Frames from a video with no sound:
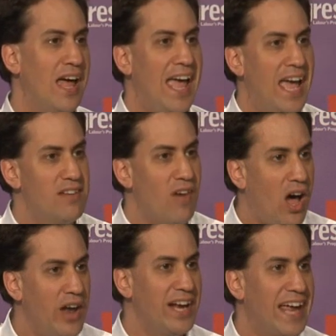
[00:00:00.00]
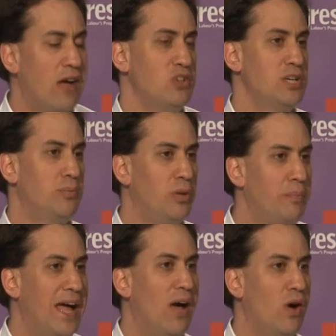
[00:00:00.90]
ahead of unaccountable
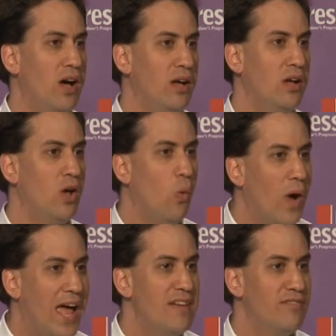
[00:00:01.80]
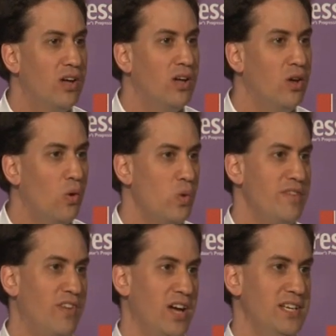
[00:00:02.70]
power wherever
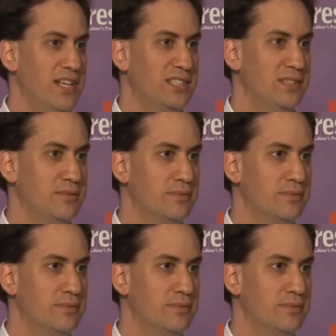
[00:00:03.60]
we find it.